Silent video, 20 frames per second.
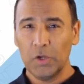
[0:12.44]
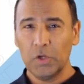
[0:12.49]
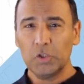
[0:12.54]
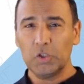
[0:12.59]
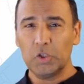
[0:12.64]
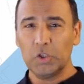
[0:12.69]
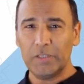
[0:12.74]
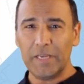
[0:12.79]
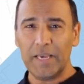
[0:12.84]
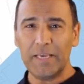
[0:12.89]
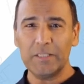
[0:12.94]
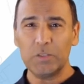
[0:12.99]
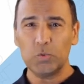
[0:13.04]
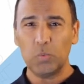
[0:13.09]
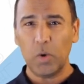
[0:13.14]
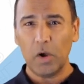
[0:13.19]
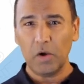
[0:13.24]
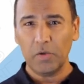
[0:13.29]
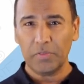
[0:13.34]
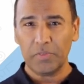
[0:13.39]
Today's
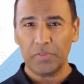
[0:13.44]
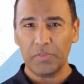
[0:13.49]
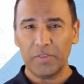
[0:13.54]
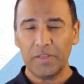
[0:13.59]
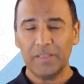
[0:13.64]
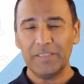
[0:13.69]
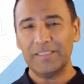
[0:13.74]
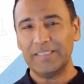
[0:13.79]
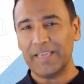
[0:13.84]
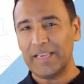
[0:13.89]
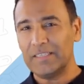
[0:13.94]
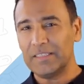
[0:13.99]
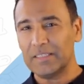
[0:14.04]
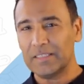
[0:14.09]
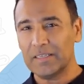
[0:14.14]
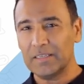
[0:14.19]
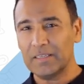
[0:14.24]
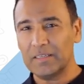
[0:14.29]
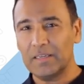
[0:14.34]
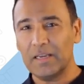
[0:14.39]
wealth,
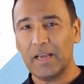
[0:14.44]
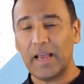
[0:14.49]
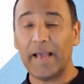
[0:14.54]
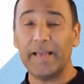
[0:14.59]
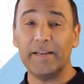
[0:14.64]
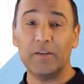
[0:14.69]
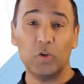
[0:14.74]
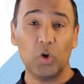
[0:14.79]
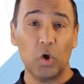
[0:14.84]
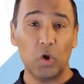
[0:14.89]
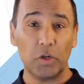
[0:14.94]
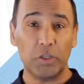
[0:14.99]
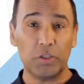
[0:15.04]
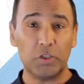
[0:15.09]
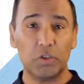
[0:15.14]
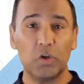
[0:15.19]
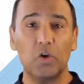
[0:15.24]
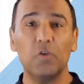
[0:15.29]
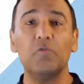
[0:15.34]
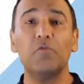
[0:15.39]
data, and
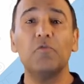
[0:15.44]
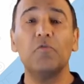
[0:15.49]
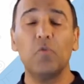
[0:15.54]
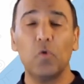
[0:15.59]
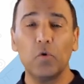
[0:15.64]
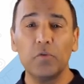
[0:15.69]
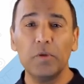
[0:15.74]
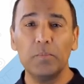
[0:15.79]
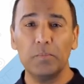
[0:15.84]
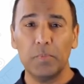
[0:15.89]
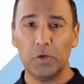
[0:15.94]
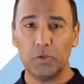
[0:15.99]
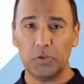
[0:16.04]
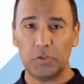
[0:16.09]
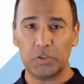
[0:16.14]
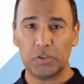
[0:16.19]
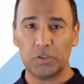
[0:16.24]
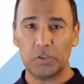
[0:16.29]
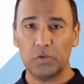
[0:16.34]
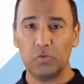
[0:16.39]
knowledge, for the
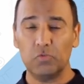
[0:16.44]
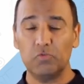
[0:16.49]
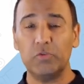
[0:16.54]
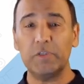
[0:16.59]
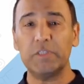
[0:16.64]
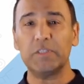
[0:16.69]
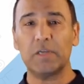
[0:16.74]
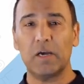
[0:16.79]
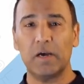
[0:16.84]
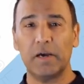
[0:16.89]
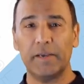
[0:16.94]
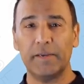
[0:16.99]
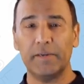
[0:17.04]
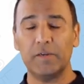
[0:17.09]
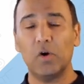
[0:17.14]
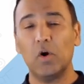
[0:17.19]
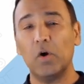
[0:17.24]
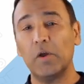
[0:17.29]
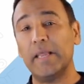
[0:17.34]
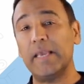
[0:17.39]
most,
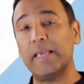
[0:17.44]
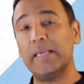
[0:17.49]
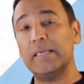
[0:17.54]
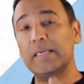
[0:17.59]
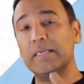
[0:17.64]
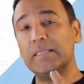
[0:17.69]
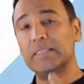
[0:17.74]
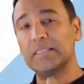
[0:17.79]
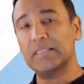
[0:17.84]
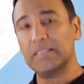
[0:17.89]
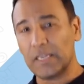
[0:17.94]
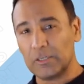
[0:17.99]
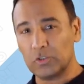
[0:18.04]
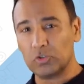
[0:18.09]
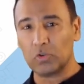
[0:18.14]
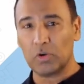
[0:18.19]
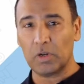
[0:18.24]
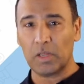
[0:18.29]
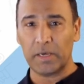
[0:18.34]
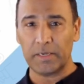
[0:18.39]
reside on a
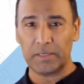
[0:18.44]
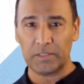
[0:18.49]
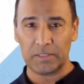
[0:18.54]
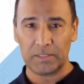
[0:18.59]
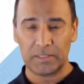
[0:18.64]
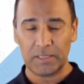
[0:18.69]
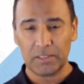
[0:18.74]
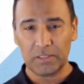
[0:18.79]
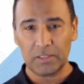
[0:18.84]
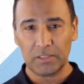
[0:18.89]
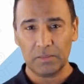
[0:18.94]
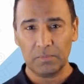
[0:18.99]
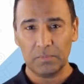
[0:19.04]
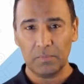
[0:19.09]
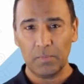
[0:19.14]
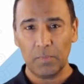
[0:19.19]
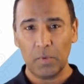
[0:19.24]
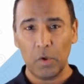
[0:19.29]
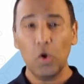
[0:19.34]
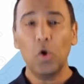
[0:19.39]
centralized
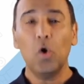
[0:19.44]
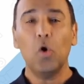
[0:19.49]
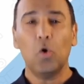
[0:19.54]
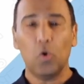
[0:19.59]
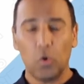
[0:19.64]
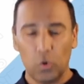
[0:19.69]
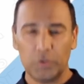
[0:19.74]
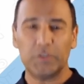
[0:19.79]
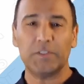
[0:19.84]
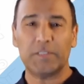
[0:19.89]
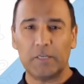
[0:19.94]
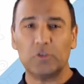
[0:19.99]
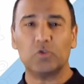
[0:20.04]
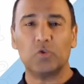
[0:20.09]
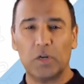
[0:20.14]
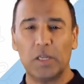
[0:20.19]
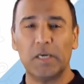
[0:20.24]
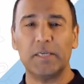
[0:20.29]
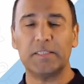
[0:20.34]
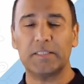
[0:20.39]
system or
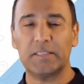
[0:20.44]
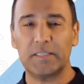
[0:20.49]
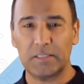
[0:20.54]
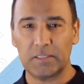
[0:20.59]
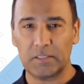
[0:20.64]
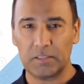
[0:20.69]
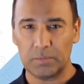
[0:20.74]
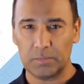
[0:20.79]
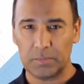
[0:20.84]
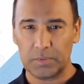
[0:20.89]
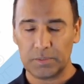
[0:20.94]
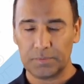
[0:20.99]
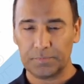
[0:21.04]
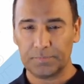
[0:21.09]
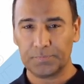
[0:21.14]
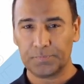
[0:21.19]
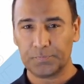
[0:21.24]
centralized systems.